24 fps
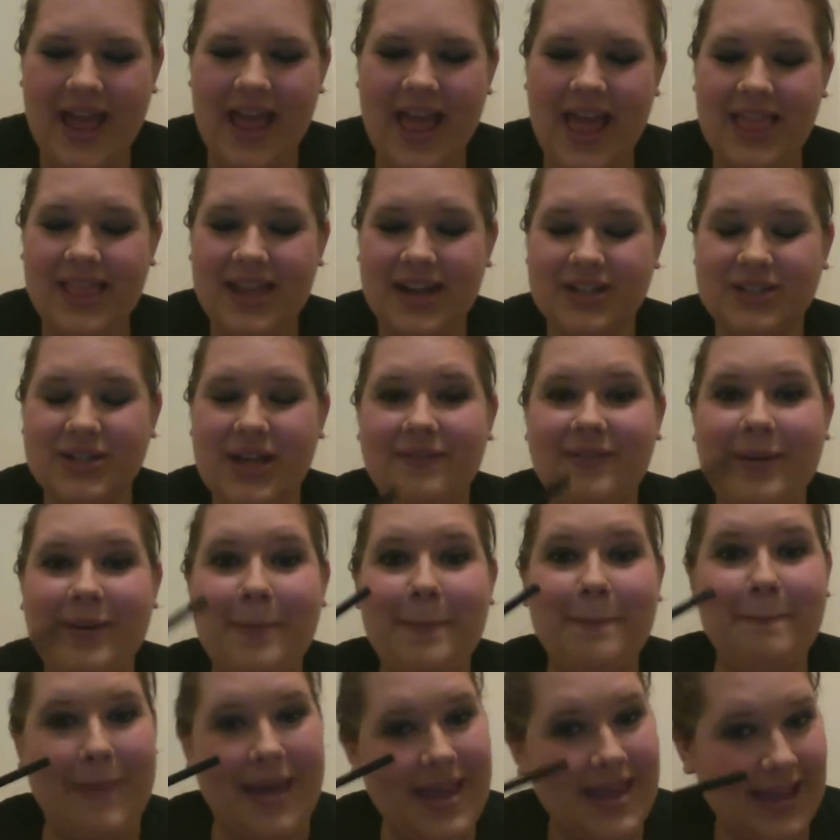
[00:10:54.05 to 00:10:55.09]
They also have a
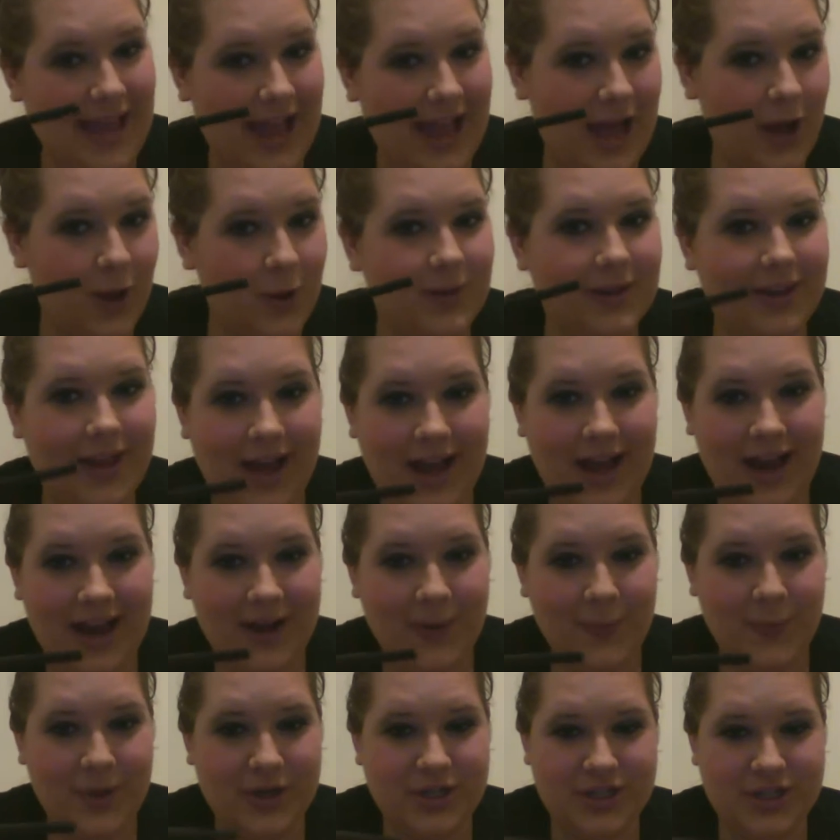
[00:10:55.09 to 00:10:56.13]
Makeout line,
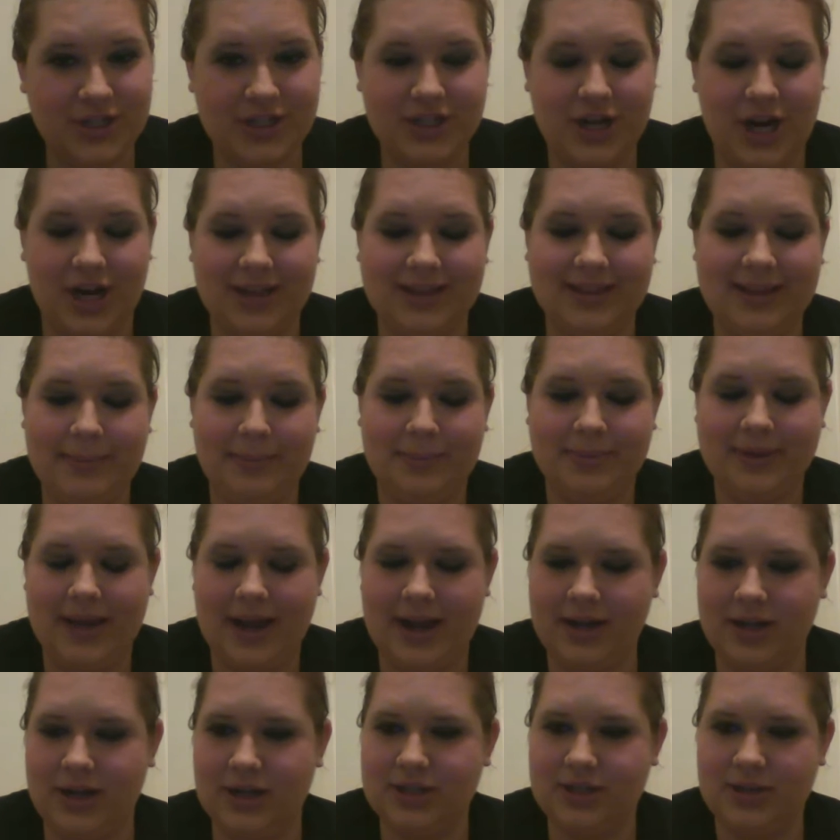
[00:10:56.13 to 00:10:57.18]
which is our lip
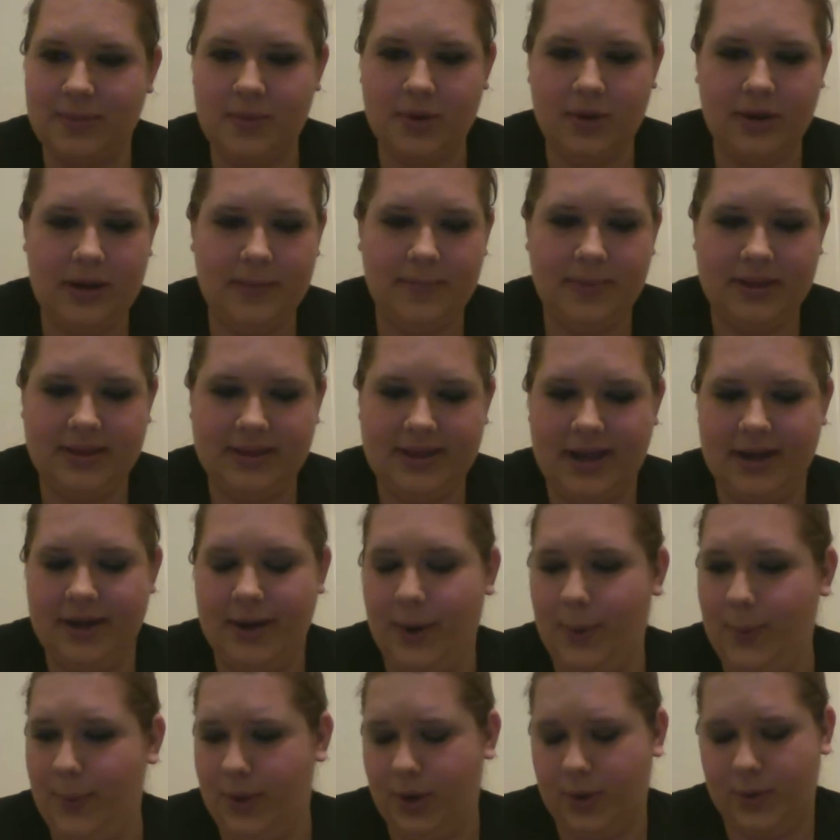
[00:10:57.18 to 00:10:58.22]
liner. So I'm going to put that on
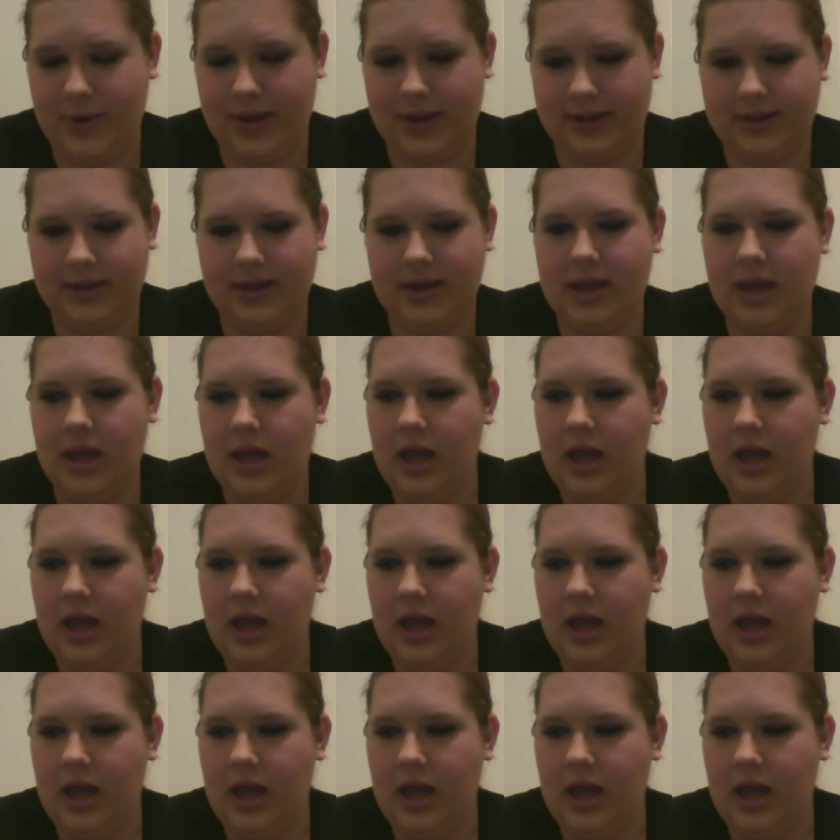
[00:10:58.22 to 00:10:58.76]
real quickly.